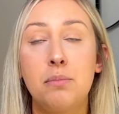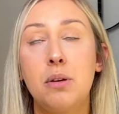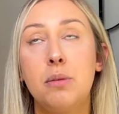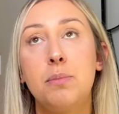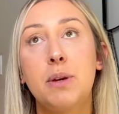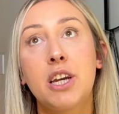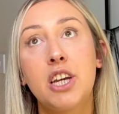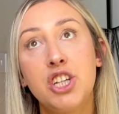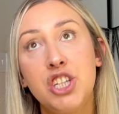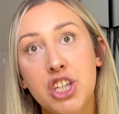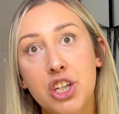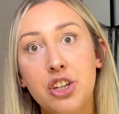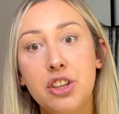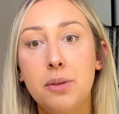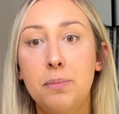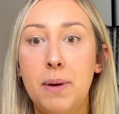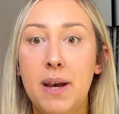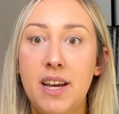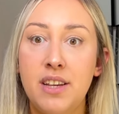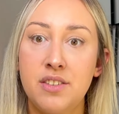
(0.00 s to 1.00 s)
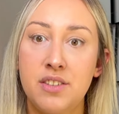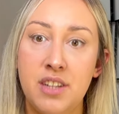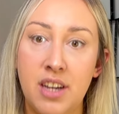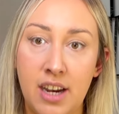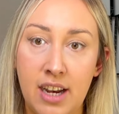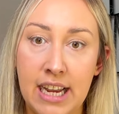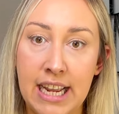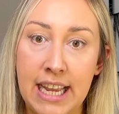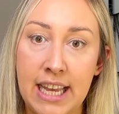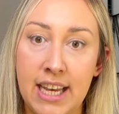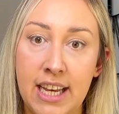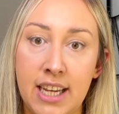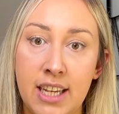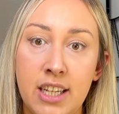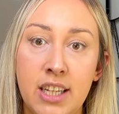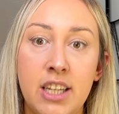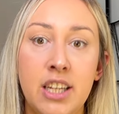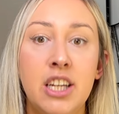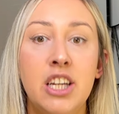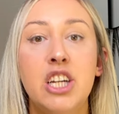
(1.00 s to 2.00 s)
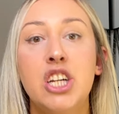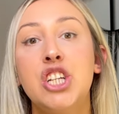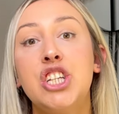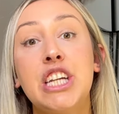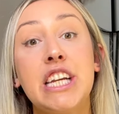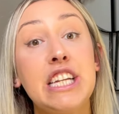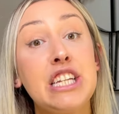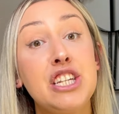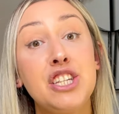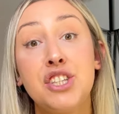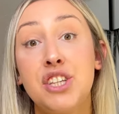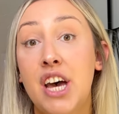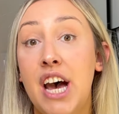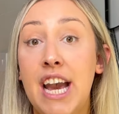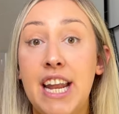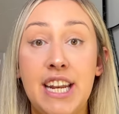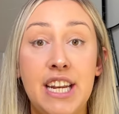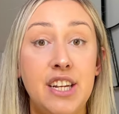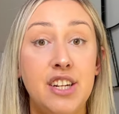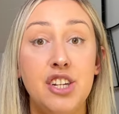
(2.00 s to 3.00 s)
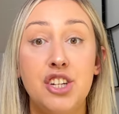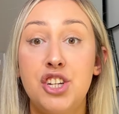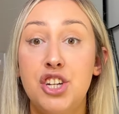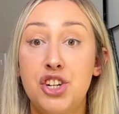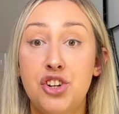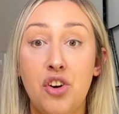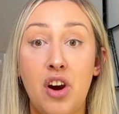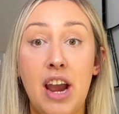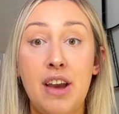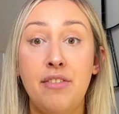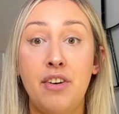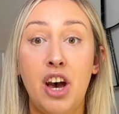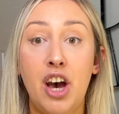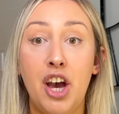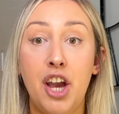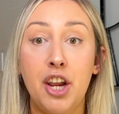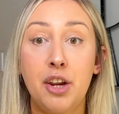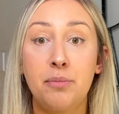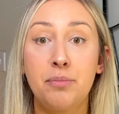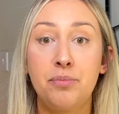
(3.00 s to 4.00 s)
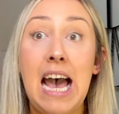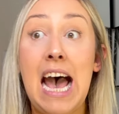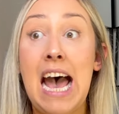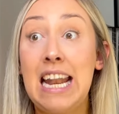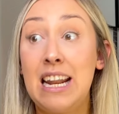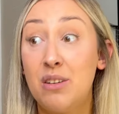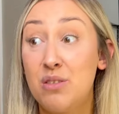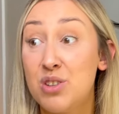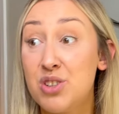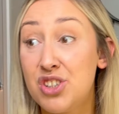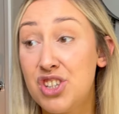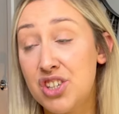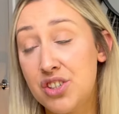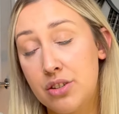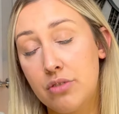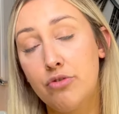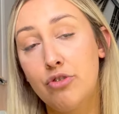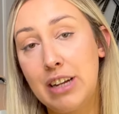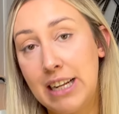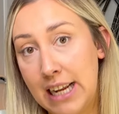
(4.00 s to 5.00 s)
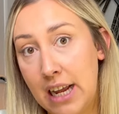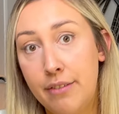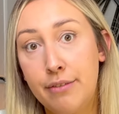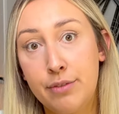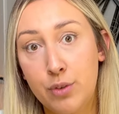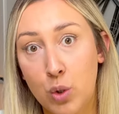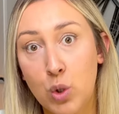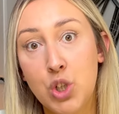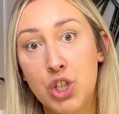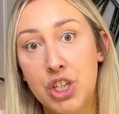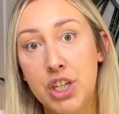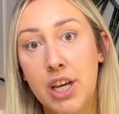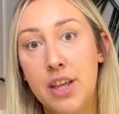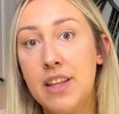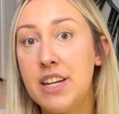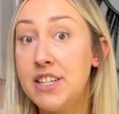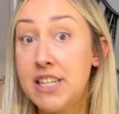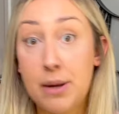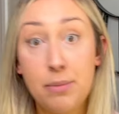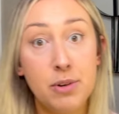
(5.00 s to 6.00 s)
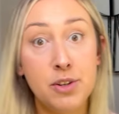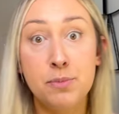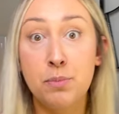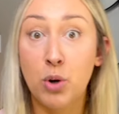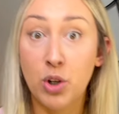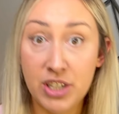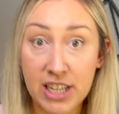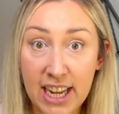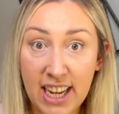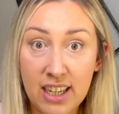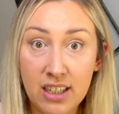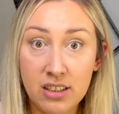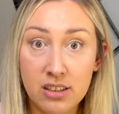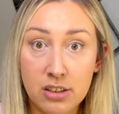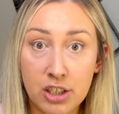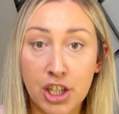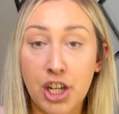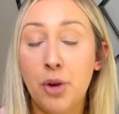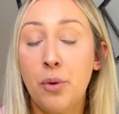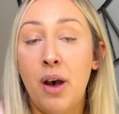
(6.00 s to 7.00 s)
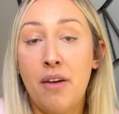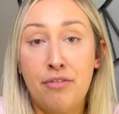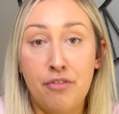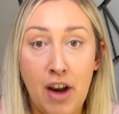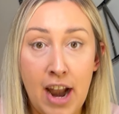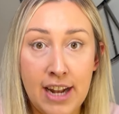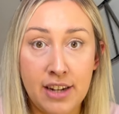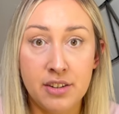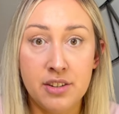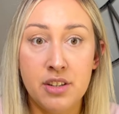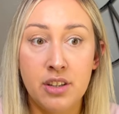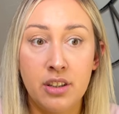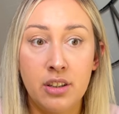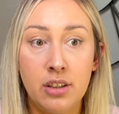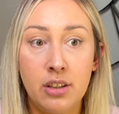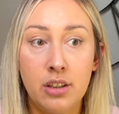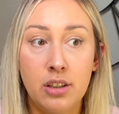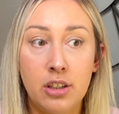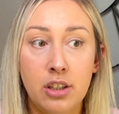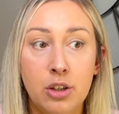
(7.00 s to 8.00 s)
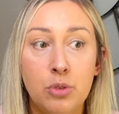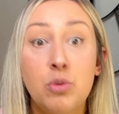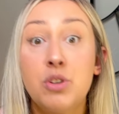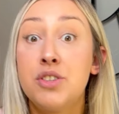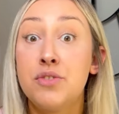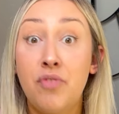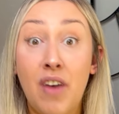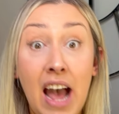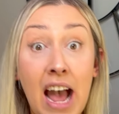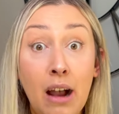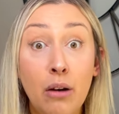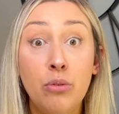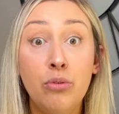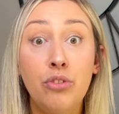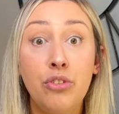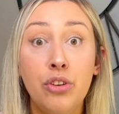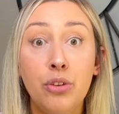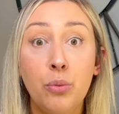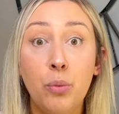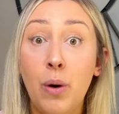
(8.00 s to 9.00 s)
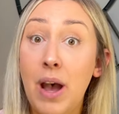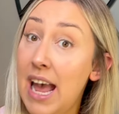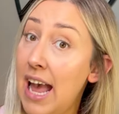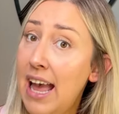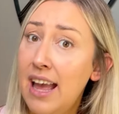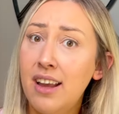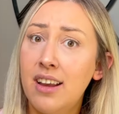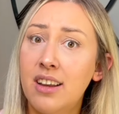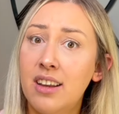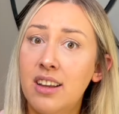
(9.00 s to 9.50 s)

but because she got the best hire, she decided to drive home. And it was just really unfortunate that Deborah's body, you know, her friend, was found where